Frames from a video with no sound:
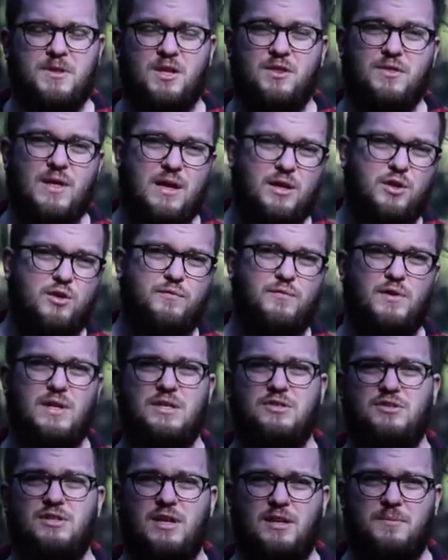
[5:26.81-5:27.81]
Thank you for
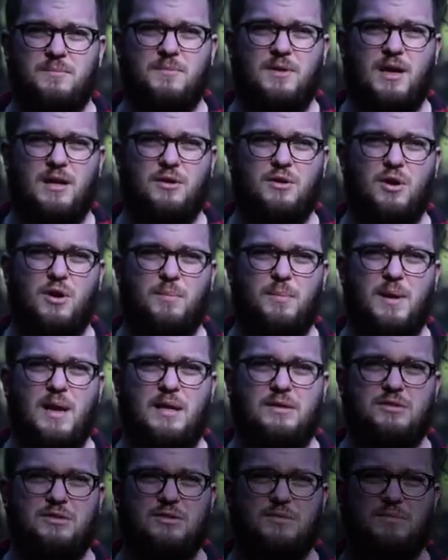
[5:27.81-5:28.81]
listening, and God
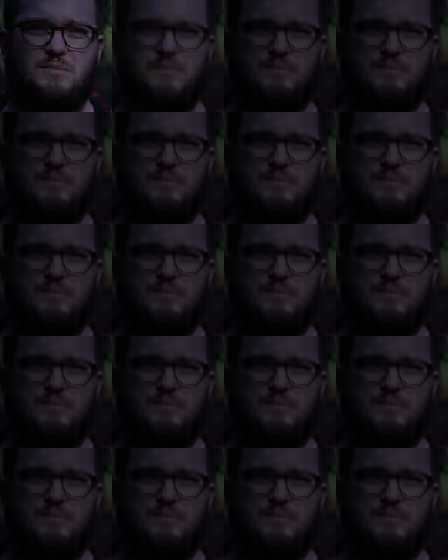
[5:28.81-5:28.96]
bless.